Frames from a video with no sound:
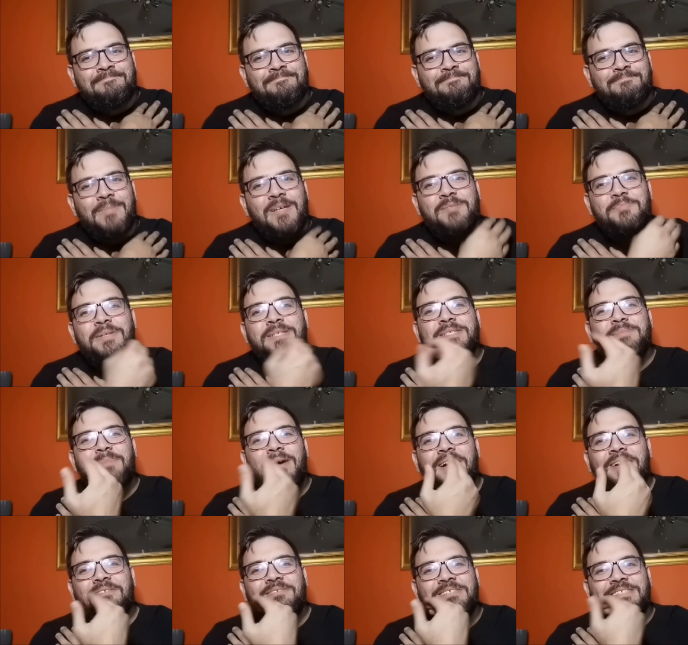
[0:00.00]
Makes me
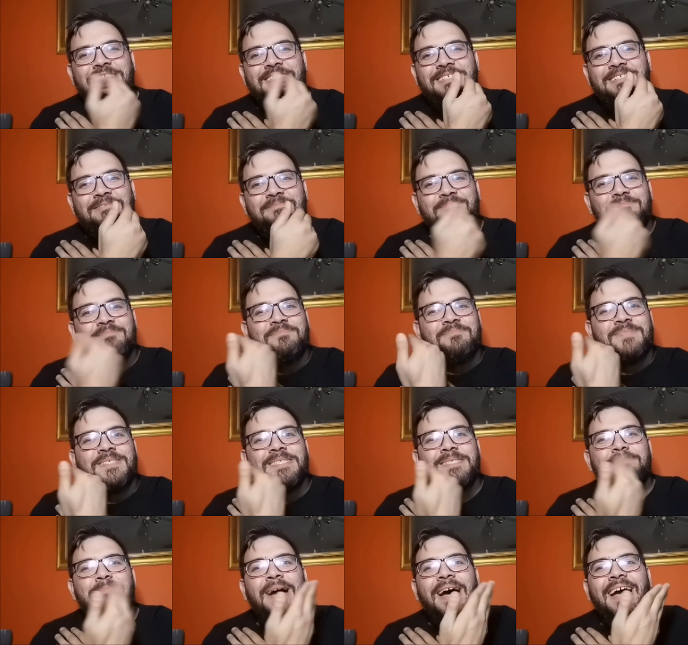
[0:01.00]
smile, you see?
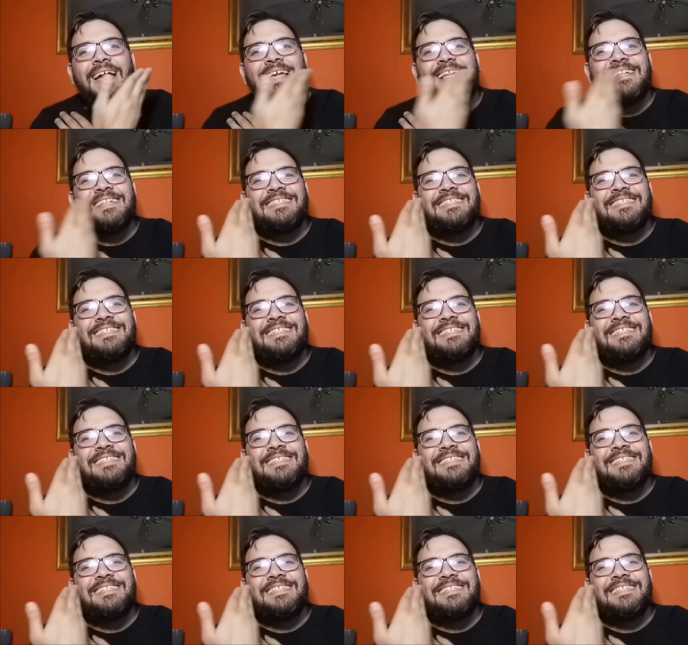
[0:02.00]
Smile.